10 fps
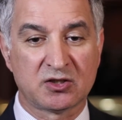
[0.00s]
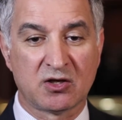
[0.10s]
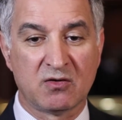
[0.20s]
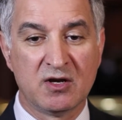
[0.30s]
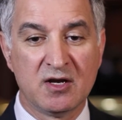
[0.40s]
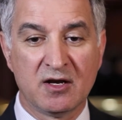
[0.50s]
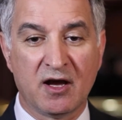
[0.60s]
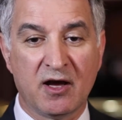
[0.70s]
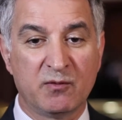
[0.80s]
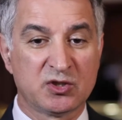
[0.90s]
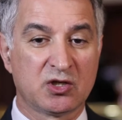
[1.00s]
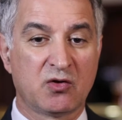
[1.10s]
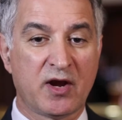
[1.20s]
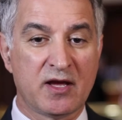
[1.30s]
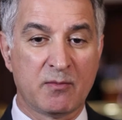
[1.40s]
So it was a
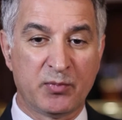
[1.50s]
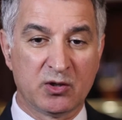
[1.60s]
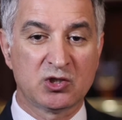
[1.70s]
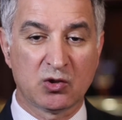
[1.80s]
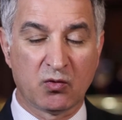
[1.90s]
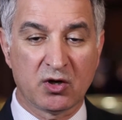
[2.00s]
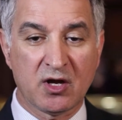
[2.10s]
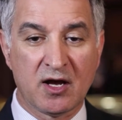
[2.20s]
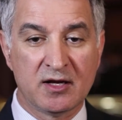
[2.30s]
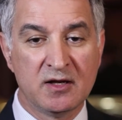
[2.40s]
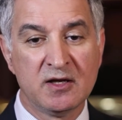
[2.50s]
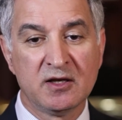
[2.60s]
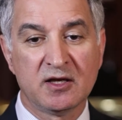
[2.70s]
great bill to work on.